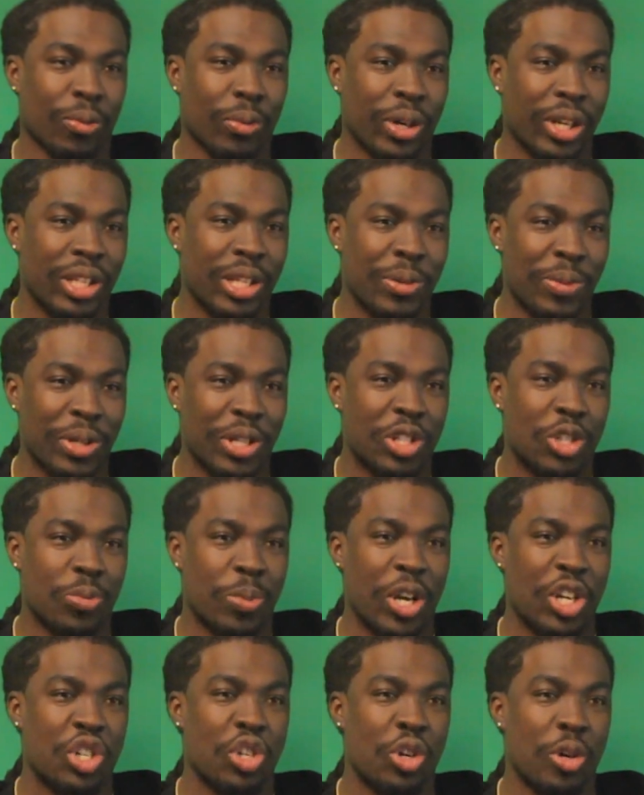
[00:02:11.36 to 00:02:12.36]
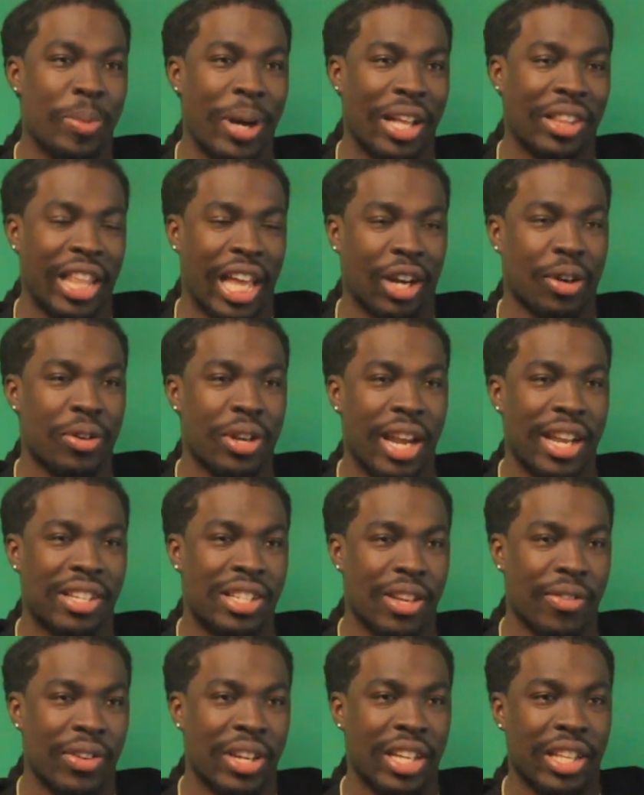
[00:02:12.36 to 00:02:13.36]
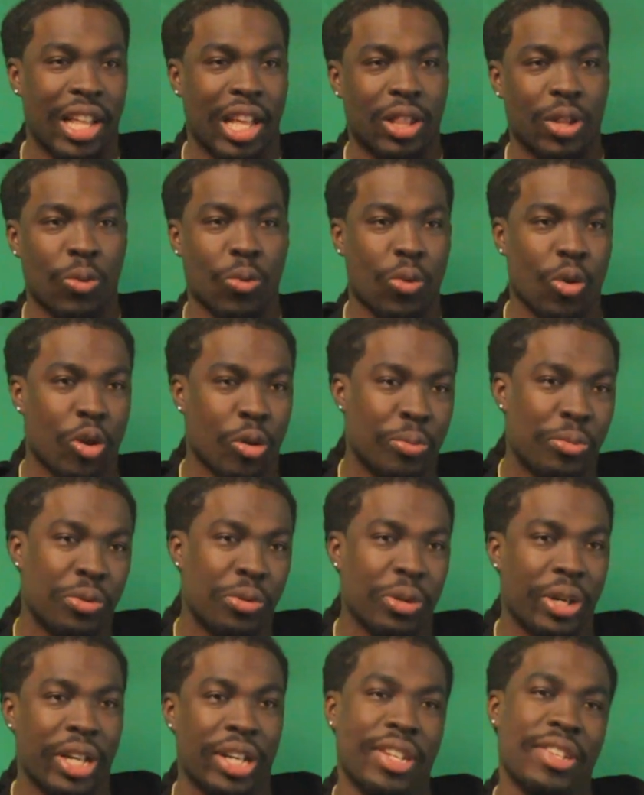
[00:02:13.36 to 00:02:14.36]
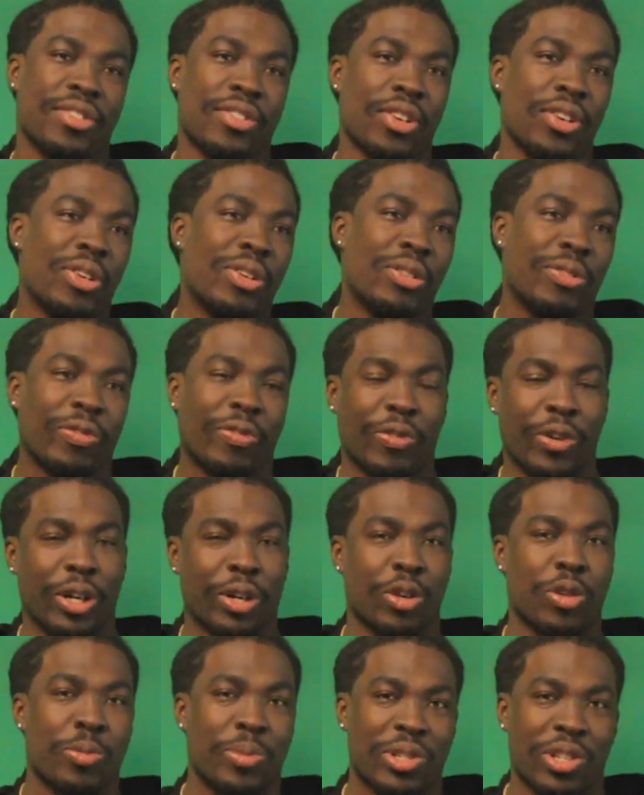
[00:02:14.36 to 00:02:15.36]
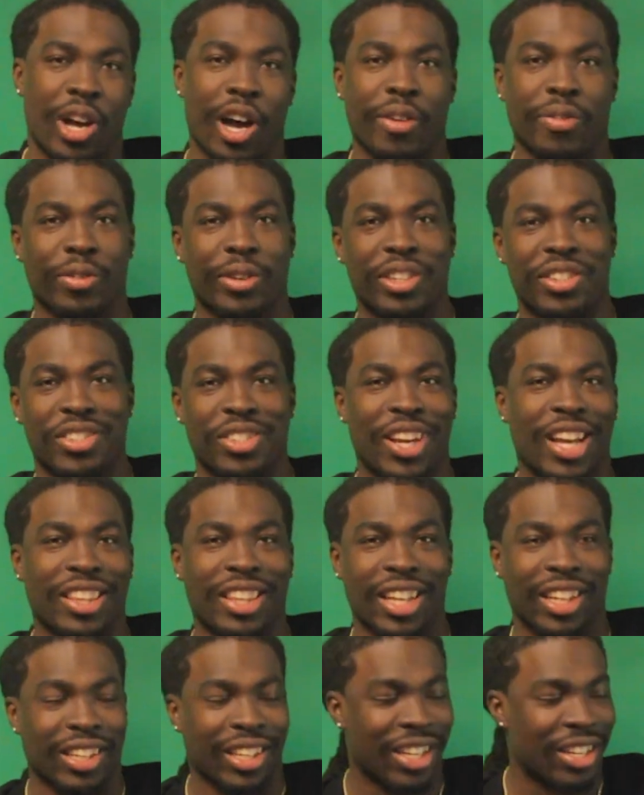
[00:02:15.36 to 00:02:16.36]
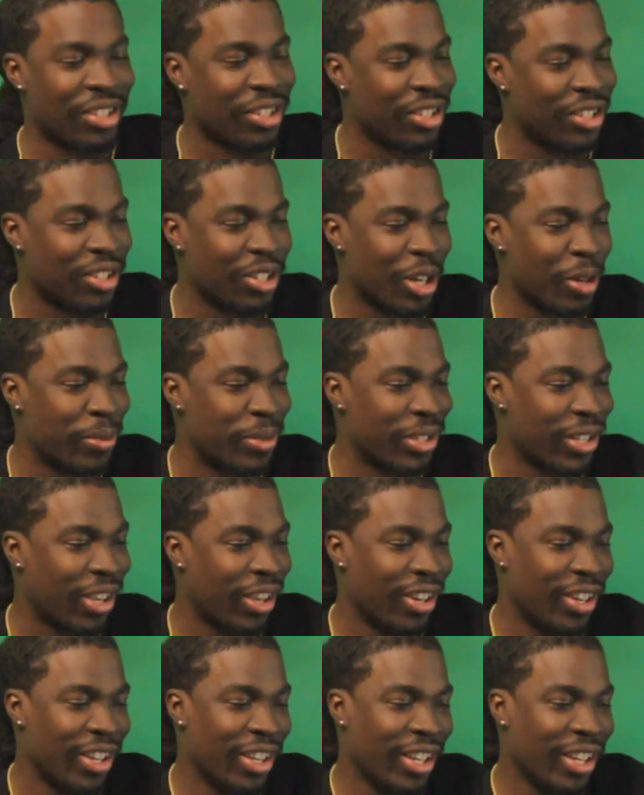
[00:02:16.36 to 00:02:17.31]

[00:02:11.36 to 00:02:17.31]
really, really special about that creativity that the War Bull and his whole friend group is offering. So I think that shit's dope as hell.